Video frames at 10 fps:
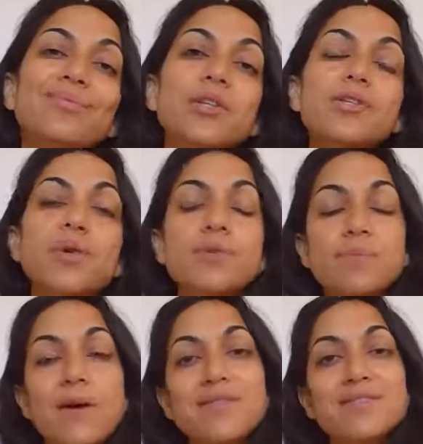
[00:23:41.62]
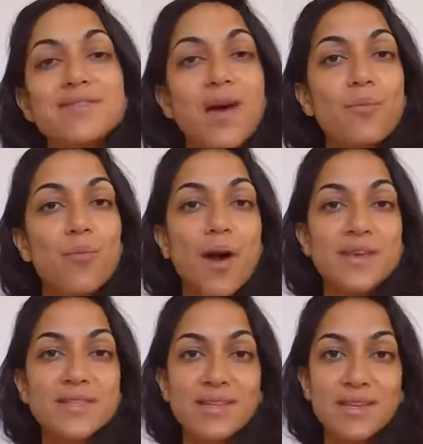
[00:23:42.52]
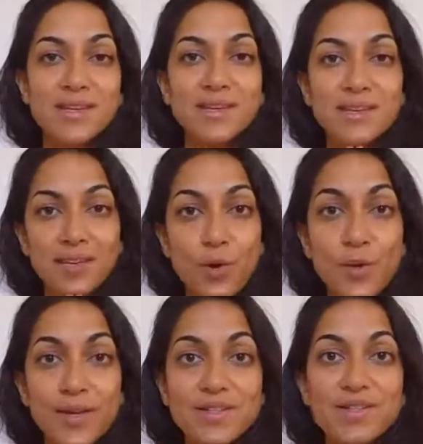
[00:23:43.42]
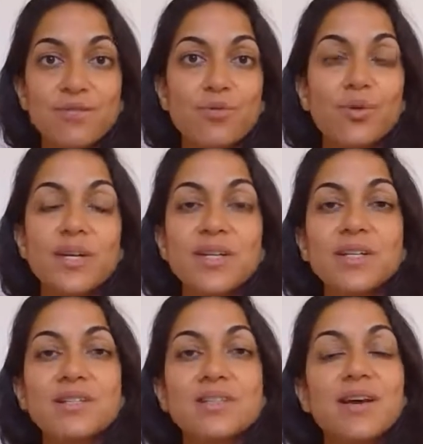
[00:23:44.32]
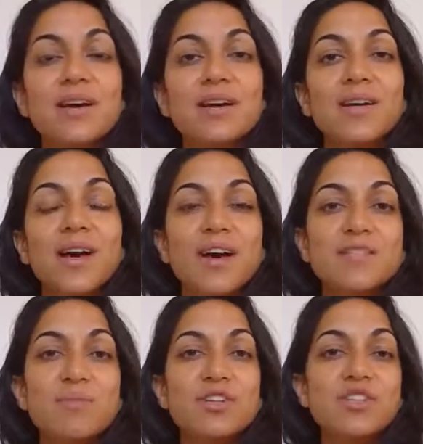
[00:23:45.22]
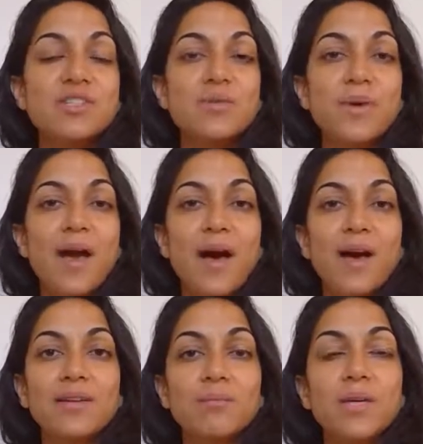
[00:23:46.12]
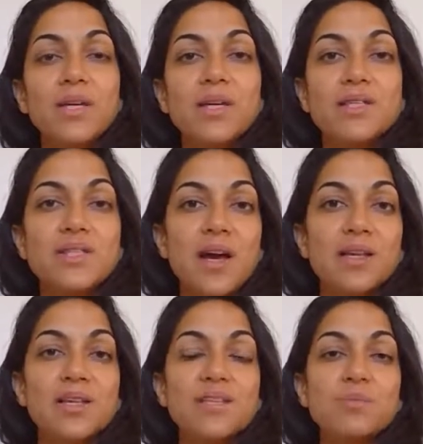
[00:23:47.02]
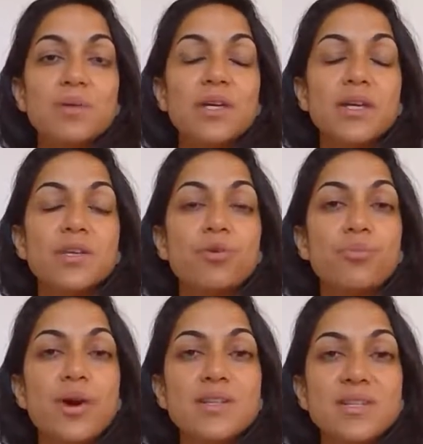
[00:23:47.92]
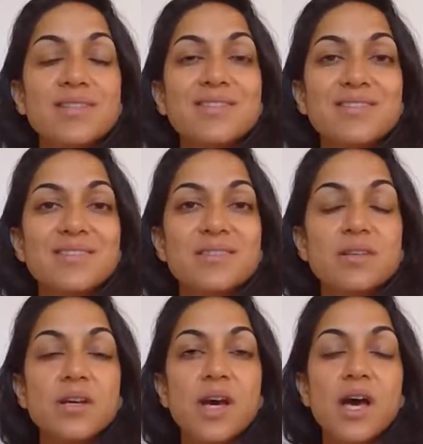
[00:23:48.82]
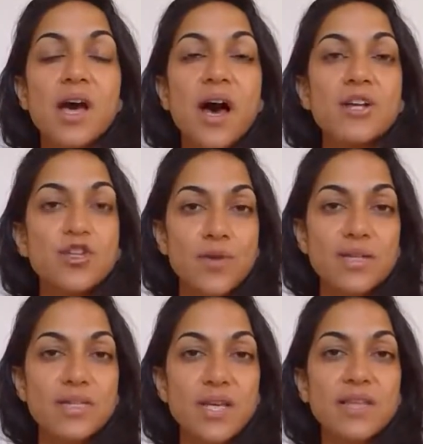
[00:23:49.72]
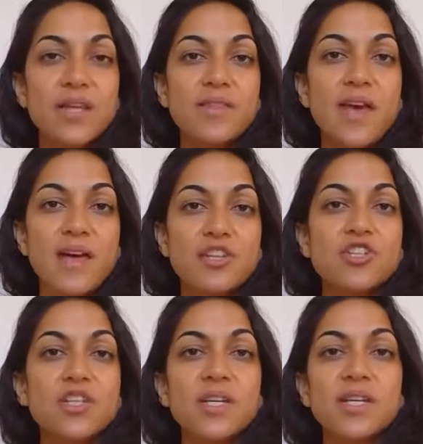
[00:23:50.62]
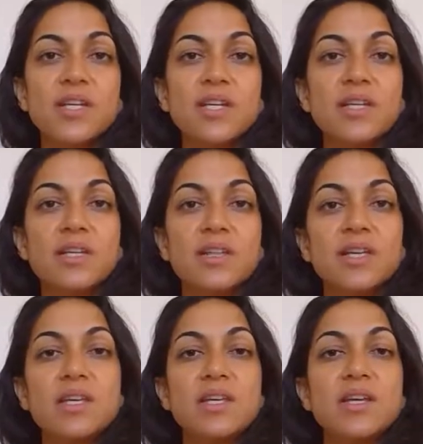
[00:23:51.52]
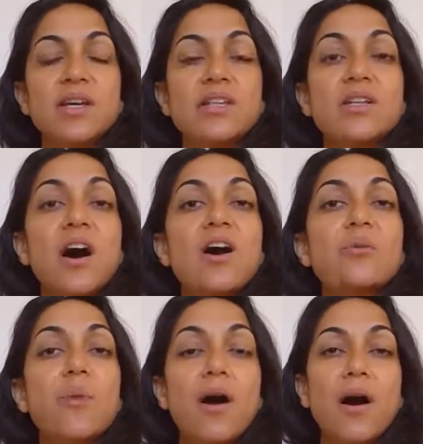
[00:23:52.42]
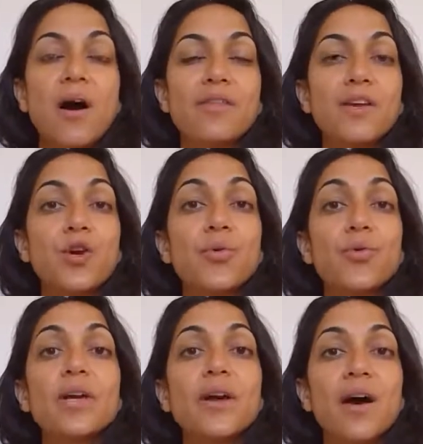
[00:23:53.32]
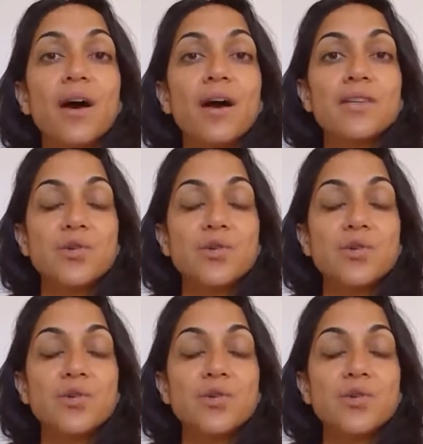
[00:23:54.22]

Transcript: So spend this time wisely, going into the void as much as you can, being in silence, being in your presence, and trusting that the energy, the Dharma, the Kriya